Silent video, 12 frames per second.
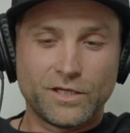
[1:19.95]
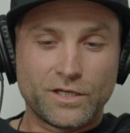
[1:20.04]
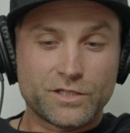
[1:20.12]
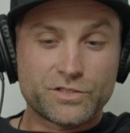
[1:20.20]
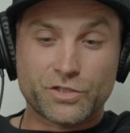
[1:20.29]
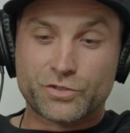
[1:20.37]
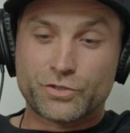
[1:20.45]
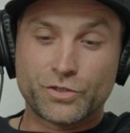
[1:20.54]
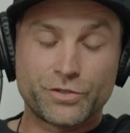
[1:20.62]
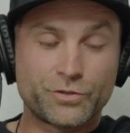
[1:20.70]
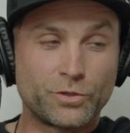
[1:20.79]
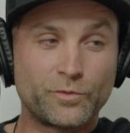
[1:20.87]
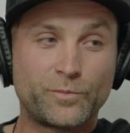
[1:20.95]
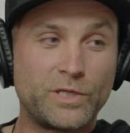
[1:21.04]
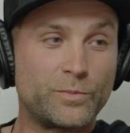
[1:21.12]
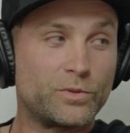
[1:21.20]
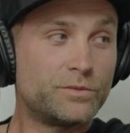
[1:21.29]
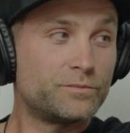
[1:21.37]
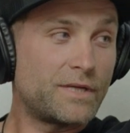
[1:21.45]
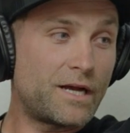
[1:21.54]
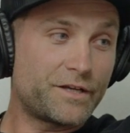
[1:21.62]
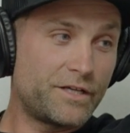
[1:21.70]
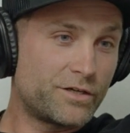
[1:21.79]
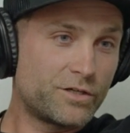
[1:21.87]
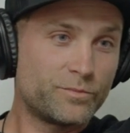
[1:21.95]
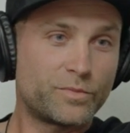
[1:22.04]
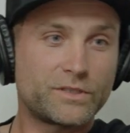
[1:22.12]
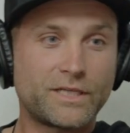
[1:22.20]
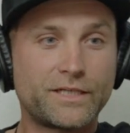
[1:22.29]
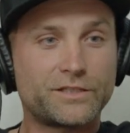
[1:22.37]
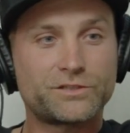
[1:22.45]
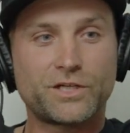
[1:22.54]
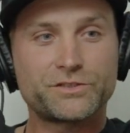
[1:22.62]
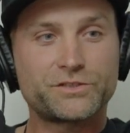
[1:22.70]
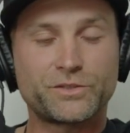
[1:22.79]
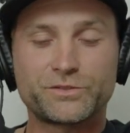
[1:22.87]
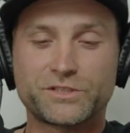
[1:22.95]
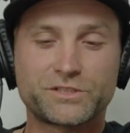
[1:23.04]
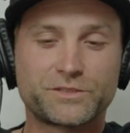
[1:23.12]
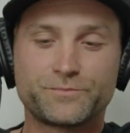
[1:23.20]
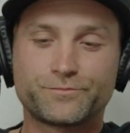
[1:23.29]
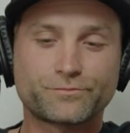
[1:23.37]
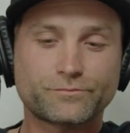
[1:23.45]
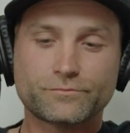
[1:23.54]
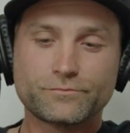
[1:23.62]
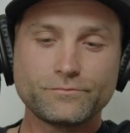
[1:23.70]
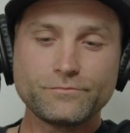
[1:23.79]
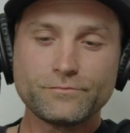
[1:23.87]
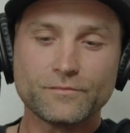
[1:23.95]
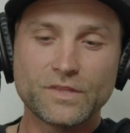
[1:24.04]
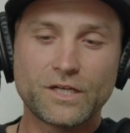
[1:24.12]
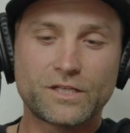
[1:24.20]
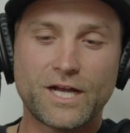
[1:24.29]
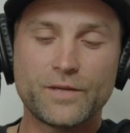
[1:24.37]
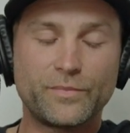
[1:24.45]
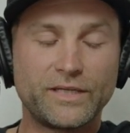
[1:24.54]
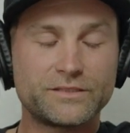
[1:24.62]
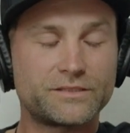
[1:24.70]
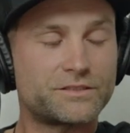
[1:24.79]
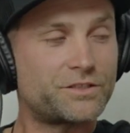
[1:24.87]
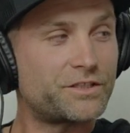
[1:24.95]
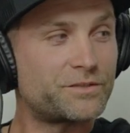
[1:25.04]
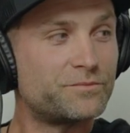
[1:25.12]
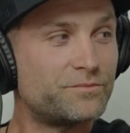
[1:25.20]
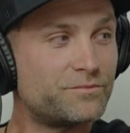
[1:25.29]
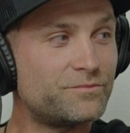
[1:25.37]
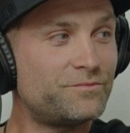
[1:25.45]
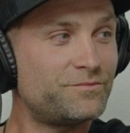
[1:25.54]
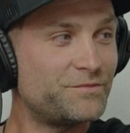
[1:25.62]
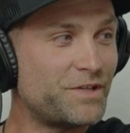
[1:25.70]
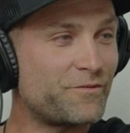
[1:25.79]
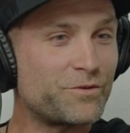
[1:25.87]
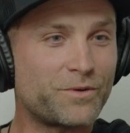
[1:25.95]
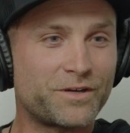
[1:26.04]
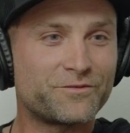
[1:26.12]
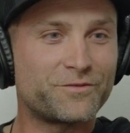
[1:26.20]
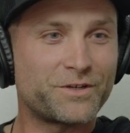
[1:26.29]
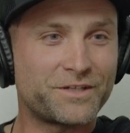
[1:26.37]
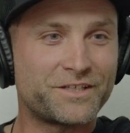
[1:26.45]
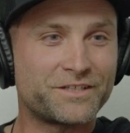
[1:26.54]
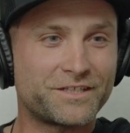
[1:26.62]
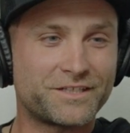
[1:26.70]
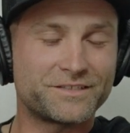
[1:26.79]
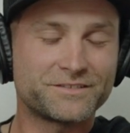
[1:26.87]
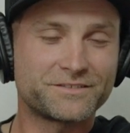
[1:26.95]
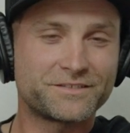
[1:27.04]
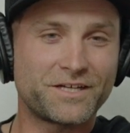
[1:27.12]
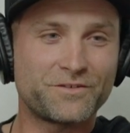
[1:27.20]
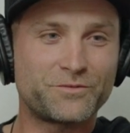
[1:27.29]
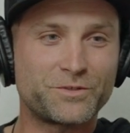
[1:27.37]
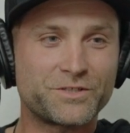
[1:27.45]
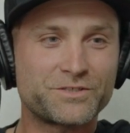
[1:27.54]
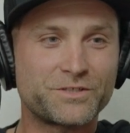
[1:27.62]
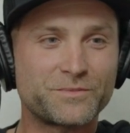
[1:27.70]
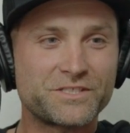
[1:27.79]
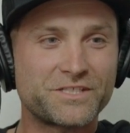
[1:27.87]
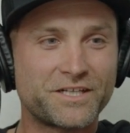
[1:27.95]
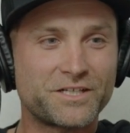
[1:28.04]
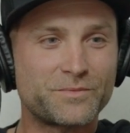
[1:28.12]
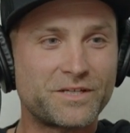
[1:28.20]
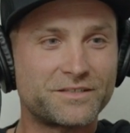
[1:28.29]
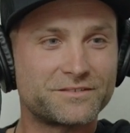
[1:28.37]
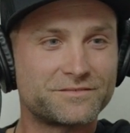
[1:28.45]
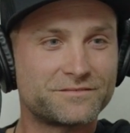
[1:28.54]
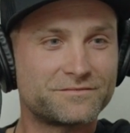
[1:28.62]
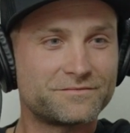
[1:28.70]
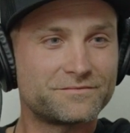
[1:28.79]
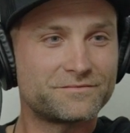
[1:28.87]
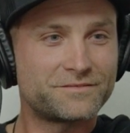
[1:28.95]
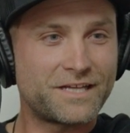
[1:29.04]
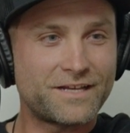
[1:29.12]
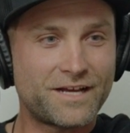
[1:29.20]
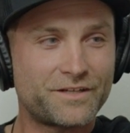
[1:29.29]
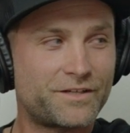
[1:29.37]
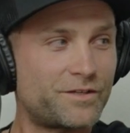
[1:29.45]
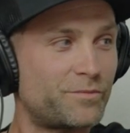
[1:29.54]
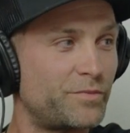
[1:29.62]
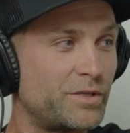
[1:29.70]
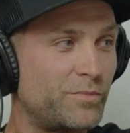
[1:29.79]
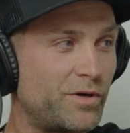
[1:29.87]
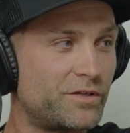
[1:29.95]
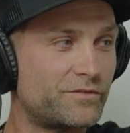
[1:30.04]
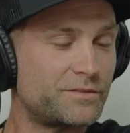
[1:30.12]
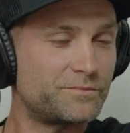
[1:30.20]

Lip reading: it's a good group of people out here, but then it's also just the client base is good everywhere in California. So I'm excited about getting out here and being part of it.